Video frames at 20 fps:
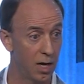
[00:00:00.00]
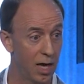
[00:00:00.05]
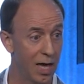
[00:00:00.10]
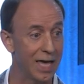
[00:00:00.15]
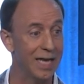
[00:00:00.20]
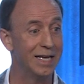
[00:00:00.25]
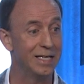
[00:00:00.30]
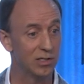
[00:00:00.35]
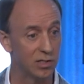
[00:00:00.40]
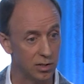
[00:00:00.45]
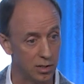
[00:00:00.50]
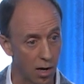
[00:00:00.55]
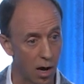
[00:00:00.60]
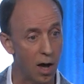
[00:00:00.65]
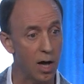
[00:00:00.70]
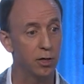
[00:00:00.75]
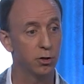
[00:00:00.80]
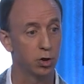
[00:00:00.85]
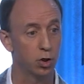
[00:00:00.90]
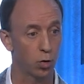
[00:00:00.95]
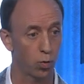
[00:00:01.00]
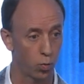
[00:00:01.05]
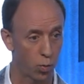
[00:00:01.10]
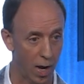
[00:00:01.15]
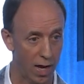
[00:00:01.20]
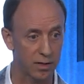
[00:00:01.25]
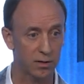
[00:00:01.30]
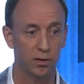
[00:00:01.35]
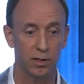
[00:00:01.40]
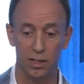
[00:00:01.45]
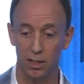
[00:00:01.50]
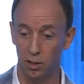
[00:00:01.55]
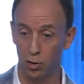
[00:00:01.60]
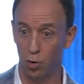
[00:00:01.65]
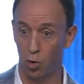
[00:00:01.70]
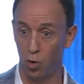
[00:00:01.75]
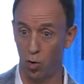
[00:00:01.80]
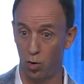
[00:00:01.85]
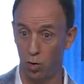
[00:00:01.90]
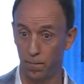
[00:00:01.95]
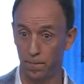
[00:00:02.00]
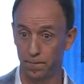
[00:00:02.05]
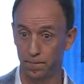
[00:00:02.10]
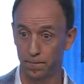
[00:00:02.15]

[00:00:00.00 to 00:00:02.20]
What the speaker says: It is not directly a goal.